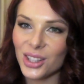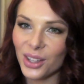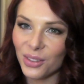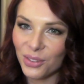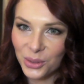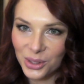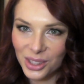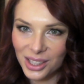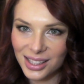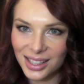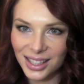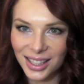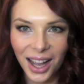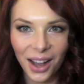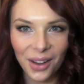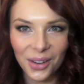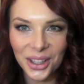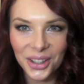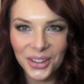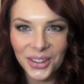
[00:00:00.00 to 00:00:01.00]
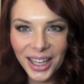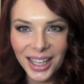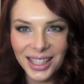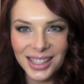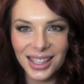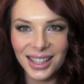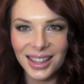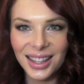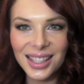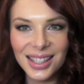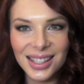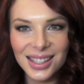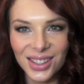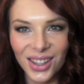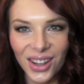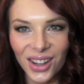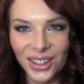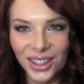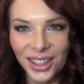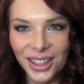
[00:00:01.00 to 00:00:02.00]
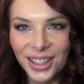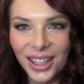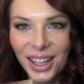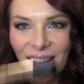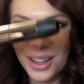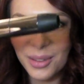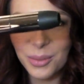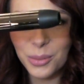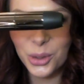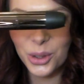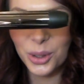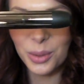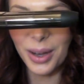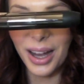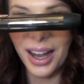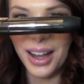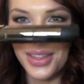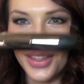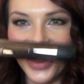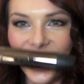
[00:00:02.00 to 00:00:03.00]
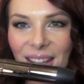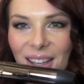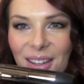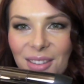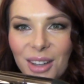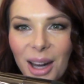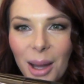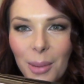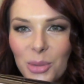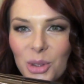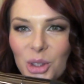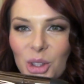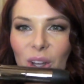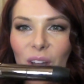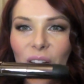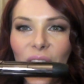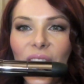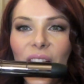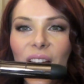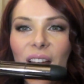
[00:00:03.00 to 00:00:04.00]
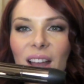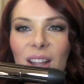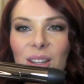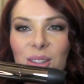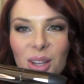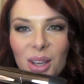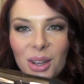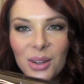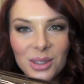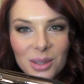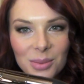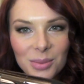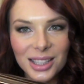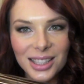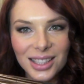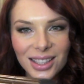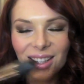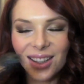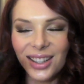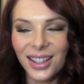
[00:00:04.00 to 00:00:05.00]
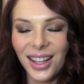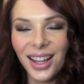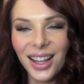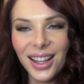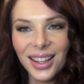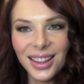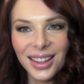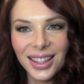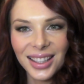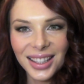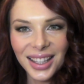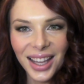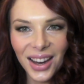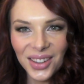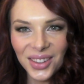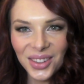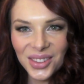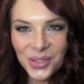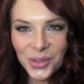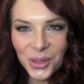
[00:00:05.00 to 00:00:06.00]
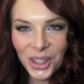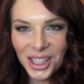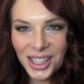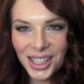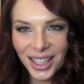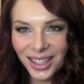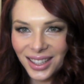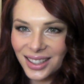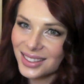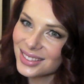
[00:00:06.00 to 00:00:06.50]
So if you want to see how I created this style and learn more about the Enrapture Totem Styler, then carry on watching.